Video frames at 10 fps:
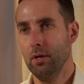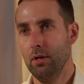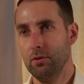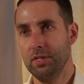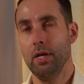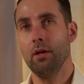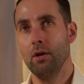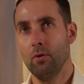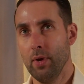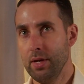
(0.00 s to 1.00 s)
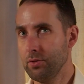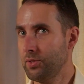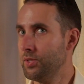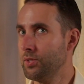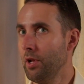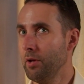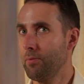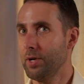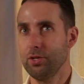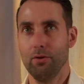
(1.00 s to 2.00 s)
you're taking away your systolic
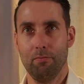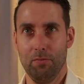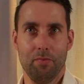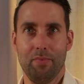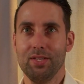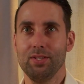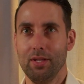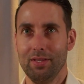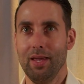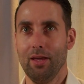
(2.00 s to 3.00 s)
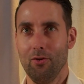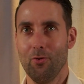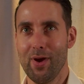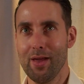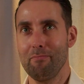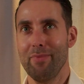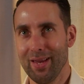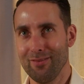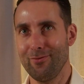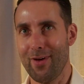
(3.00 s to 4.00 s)
pressure. You're basically taking away a
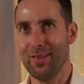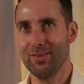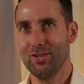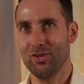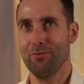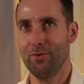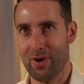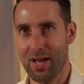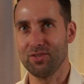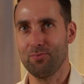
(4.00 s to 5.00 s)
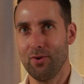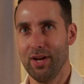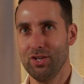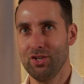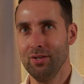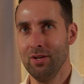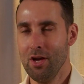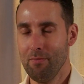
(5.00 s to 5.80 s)
big advantage of your aspiration